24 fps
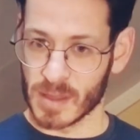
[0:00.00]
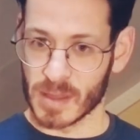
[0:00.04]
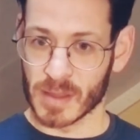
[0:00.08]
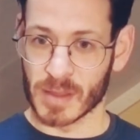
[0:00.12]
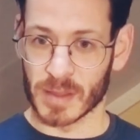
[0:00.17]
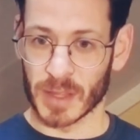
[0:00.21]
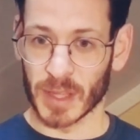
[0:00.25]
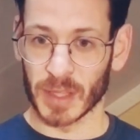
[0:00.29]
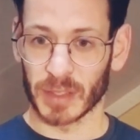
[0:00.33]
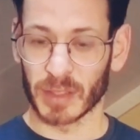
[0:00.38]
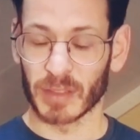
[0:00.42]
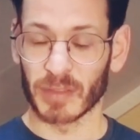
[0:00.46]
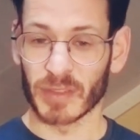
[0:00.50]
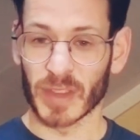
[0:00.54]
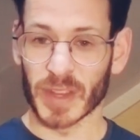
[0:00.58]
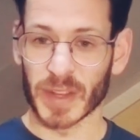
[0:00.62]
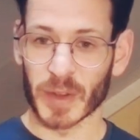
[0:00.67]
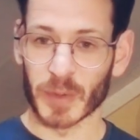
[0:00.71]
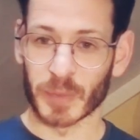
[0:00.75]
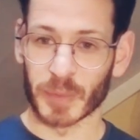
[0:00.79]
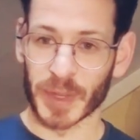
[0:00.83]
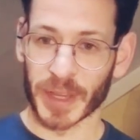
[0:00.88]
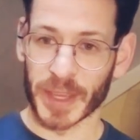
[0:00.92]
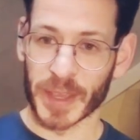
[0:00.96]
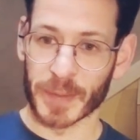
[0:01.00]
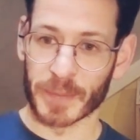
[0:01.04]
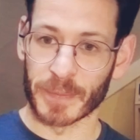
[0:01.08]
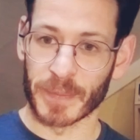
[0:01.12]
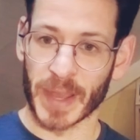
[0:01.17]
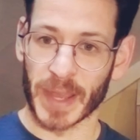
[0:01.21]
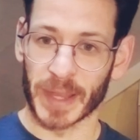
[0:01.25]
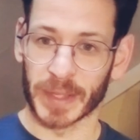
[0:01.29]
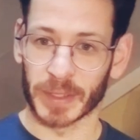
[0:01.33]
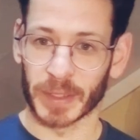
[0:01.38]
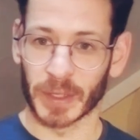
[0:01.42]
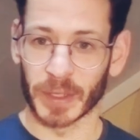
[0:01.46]
That's a finger picking
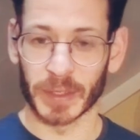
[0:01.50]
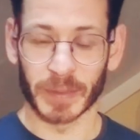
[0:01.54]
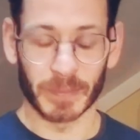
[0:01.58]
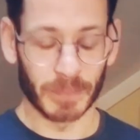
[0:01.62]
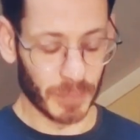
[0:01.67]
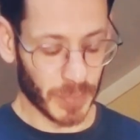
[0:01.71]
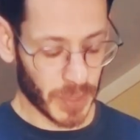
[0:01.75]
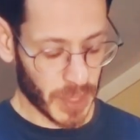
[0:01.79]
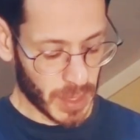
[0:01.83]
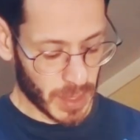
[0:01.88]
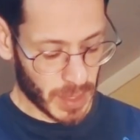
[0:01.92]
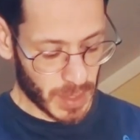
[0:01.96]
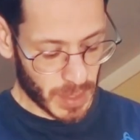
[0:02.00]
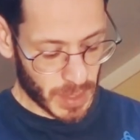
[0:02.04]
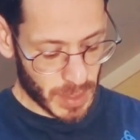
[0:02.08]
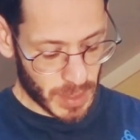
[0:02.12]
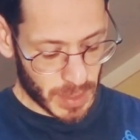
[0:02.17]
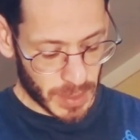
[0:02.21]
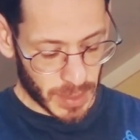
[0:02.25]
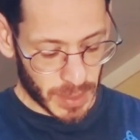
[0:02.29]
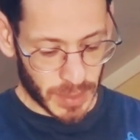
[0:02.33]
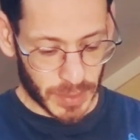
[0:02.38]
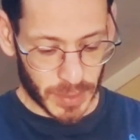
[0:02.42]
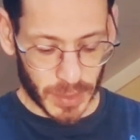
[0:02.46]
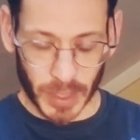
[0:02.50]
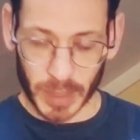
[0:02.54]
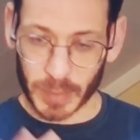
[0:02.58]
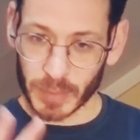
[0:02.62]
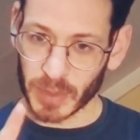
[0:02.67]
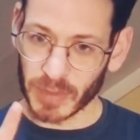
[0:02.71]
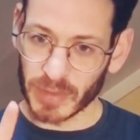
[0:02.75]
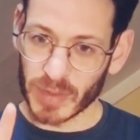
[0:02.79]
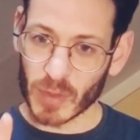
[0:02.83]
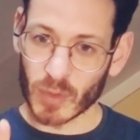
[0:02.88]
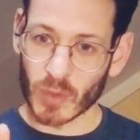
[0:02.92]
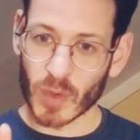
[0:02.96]
pattern. In
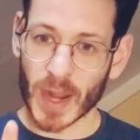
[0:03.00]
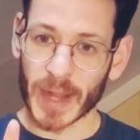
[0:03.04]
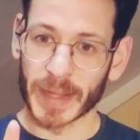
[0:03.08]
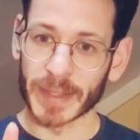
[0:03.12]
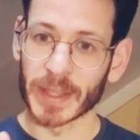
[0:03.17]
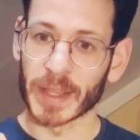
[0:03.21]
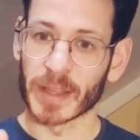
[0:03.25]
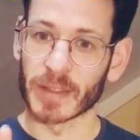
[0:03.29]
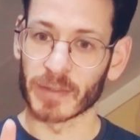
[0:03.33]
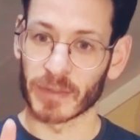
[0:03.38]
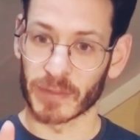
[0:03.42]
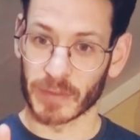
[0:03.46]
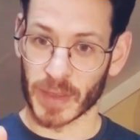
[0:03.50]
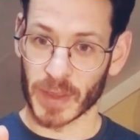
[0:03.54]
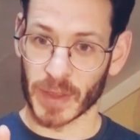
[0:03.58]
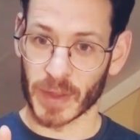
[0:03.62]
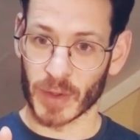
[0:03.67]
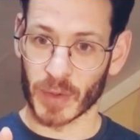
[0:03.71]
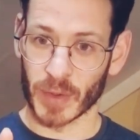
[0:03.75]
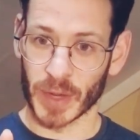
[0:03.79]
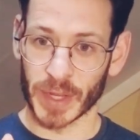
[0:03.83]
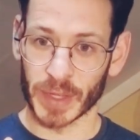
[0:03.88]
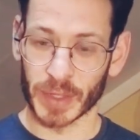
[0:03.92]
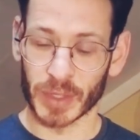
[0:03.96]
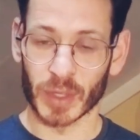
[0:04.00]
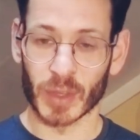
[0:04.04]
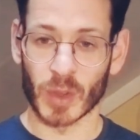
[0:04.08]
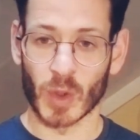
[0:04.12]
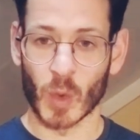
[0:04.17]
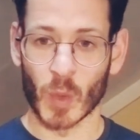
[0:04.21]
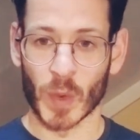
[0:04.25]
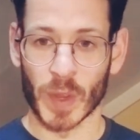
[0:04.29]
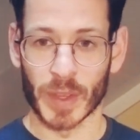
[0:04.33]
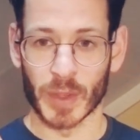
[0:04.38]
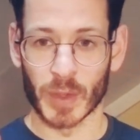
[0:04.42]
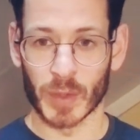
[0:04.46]
terms of the right hand fingerings,
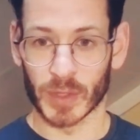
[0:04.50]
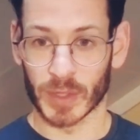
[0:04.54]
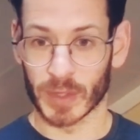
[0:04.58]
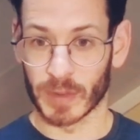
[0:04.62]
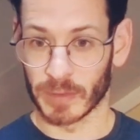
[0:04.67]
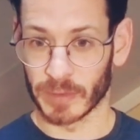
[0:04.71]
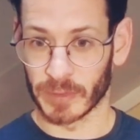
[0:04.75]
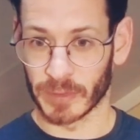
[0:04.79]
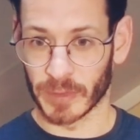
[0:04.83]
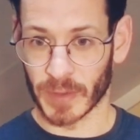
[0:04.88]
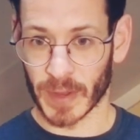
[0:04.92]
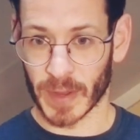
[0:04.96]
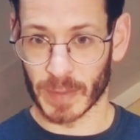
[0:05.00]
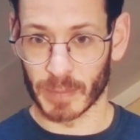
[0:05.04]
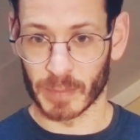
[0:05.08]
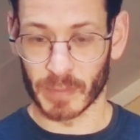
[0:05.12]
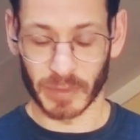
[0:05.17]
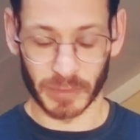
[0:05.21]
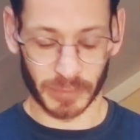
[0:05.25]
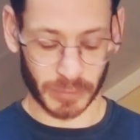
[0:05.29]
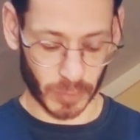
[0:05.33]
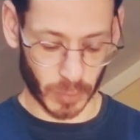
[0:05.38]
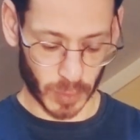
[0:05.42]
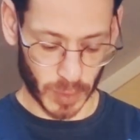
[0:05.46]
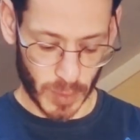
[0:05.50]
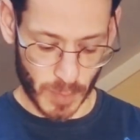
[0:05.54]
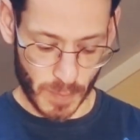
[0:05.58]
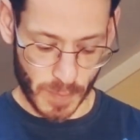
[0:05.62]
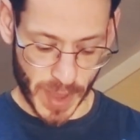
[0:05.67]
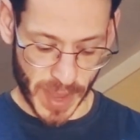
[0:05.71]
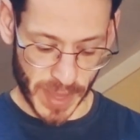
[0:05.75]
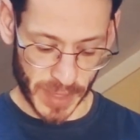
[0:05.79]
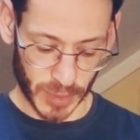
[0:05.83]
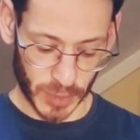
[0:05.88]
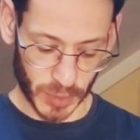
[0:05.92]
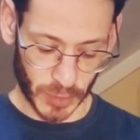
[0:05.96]
we use the thumb for the
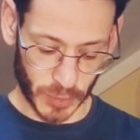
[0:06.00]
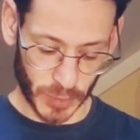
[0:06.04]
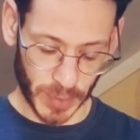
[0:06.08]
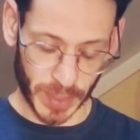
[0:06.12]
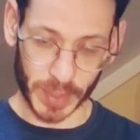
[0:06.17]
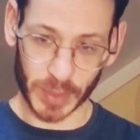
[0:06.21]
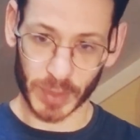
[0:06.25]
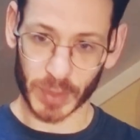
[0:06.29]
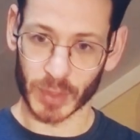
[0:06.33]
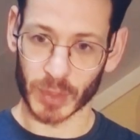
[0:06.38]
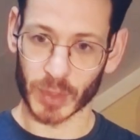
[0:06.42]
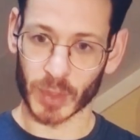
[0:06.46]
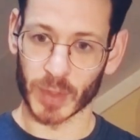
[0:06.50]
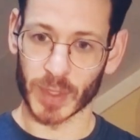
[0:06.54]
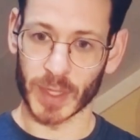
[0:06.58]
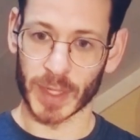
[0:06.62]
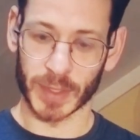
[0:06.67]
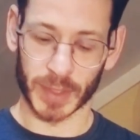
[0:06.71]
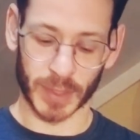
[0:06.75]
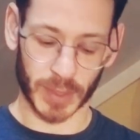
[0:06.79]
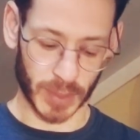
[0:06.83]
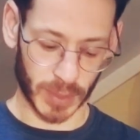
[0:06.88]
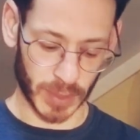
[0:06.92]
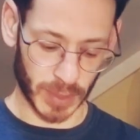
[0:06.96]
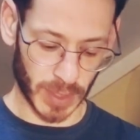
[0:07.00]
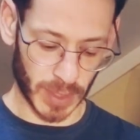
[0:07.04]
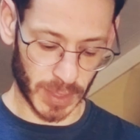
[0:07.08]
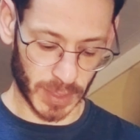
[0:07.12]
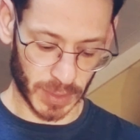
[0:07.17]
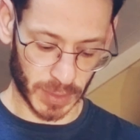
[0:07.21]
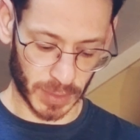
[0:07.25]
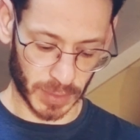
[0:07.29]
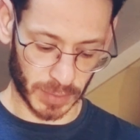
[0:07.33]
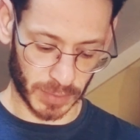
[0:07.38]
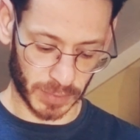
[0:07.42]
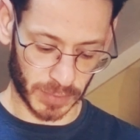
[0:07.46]
bass strings, so that's a
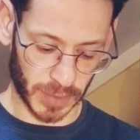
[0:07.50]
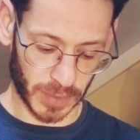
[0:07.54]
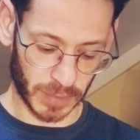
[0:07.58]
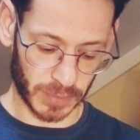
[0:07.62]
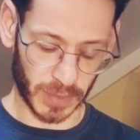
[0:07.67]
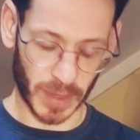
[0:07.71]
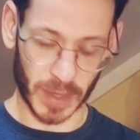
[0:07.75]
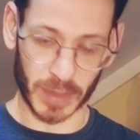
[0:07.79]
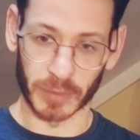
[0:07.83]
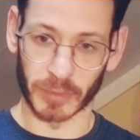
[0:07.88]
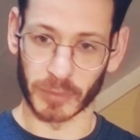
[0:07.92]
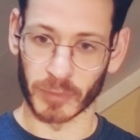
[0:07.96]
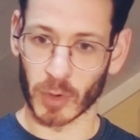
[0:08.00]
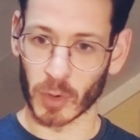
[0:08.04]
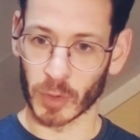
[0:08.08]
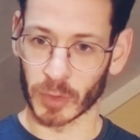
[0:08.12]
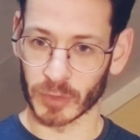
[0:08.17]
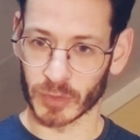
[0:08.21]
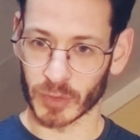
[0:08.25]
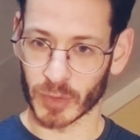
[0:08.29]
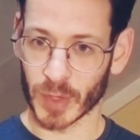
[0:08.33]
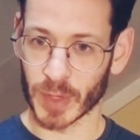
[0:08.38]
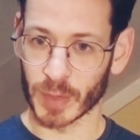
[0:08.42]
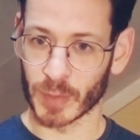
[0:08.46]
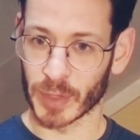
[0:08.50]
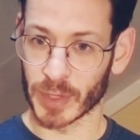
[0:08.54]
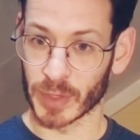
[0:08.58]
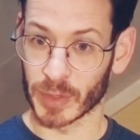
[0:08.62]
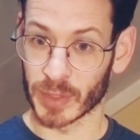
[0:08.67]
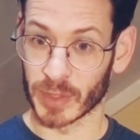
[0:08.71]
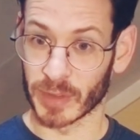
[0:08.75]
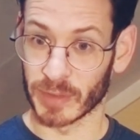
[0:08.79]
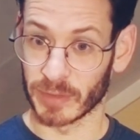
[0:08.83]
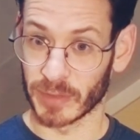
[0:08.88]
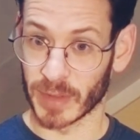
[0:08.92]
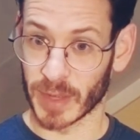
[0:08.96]
6th, 5th, and 4th string. We
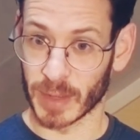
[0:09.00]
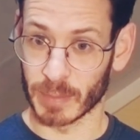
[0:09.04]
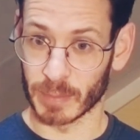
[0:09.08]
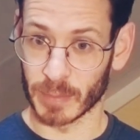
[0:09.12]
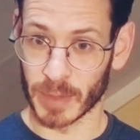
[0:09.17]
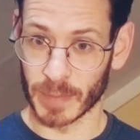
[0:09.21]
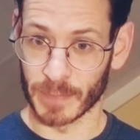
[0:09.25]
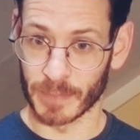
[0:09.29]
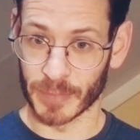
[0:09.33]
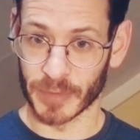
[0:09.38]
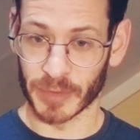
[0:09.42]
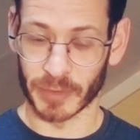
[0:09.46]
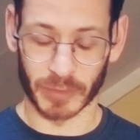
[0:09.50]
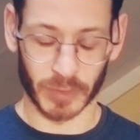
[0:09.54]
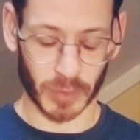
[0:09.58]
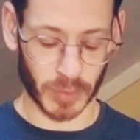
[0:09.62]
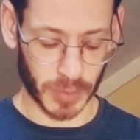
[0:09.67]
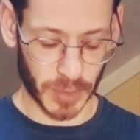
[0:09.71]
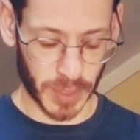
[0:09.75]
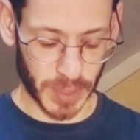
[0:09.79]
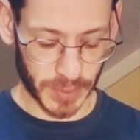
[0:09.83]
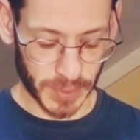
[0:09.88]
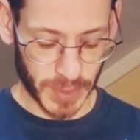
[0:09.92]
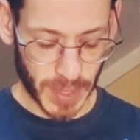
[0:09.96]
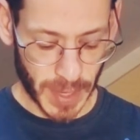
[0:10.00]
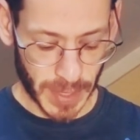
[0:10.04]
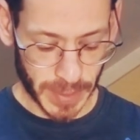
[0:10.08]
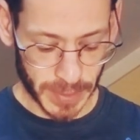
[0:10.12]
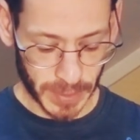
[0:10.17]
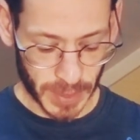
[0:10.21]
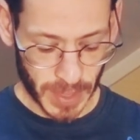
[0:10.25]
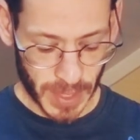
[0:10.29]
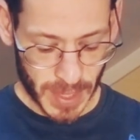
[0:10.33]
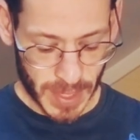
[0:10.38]
use the thumb for these guys,